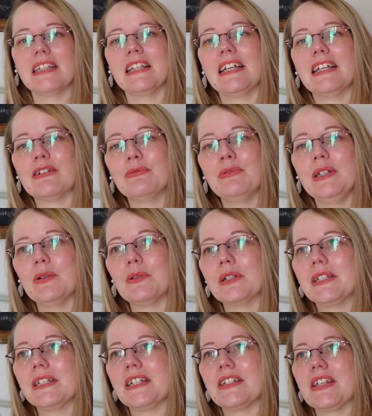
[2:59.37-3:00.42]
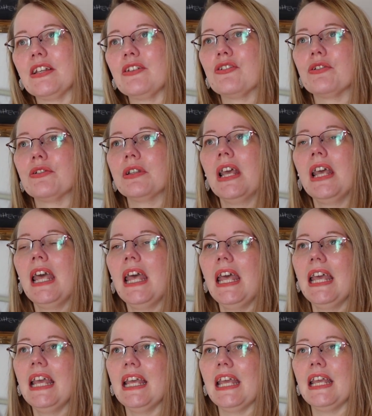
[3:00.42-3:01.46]
like, reorganization
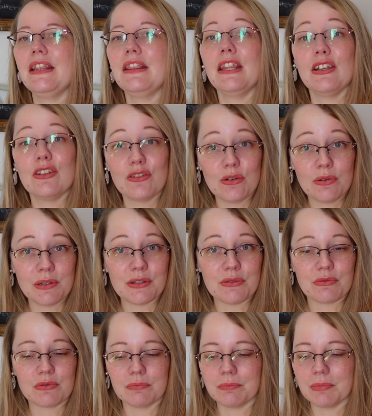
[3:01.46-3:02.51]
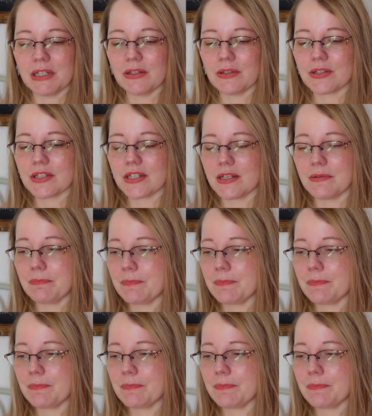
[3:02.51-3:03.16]
in the storage room, because